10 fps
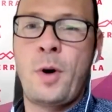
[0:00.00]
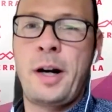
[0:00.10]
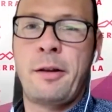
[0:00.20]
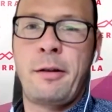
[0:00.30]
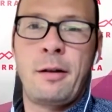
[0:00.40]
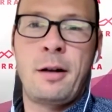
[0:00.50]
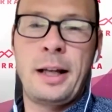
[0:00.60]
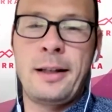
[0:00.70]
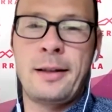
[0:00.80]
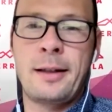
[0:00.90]
one other
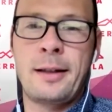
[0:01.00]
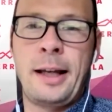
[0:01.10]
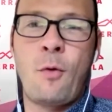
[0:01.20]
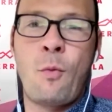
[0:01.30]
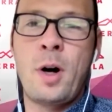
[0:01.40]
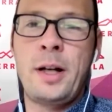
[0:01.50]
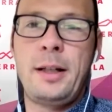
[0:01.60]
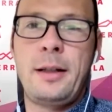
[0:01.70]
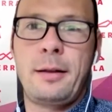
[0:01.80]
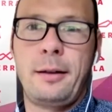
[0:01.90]
thought is, like,
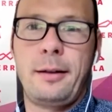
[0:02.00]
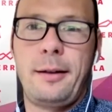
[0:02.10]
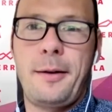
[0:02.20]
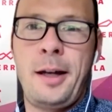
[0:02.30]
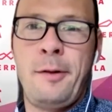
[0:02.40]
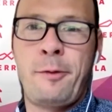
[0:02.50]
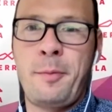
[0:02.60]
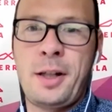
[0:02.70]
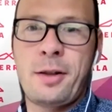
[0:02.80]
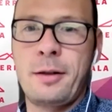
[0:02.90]
what
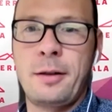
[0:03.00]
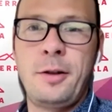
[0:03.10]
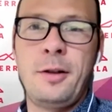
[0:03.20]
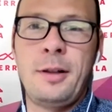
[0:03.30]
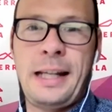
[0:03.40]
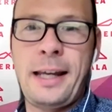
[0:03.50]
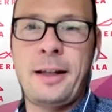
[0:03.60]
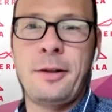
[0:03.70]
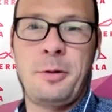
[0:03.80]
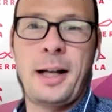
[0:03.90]
information do you
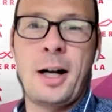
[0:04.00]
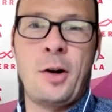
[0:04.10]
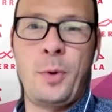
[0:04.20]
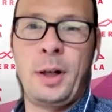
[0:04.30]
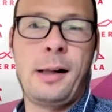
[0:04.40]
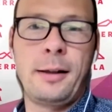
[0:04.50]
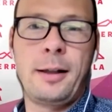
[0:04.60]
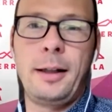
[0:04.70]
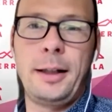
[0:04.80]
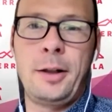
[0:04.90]
take into account when
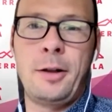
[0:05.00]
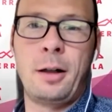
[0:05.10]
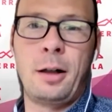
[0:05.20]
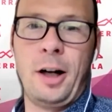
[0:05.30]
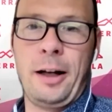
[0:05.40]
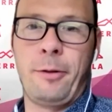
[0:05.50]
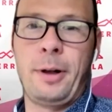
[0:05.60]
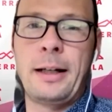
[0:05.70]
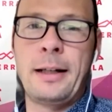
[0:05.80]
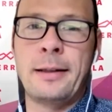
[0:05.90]
calculating the ROI,
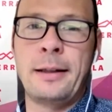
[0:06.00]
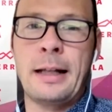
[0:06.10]
right?